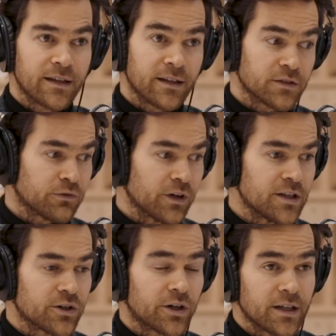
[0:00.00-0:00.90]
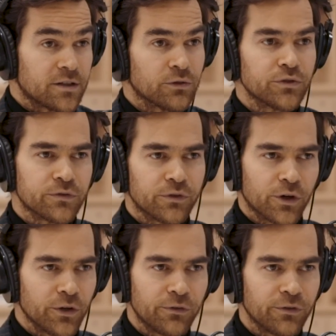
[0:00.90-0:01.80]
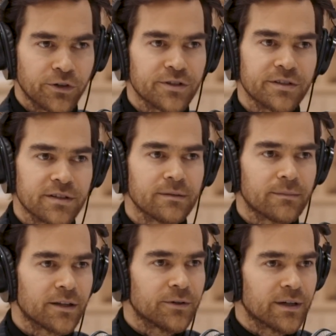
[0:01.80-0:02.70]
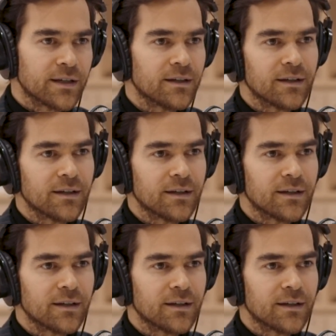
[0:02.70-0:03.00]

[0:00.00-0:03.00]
And that's for HR. It's also for other functions, by the way.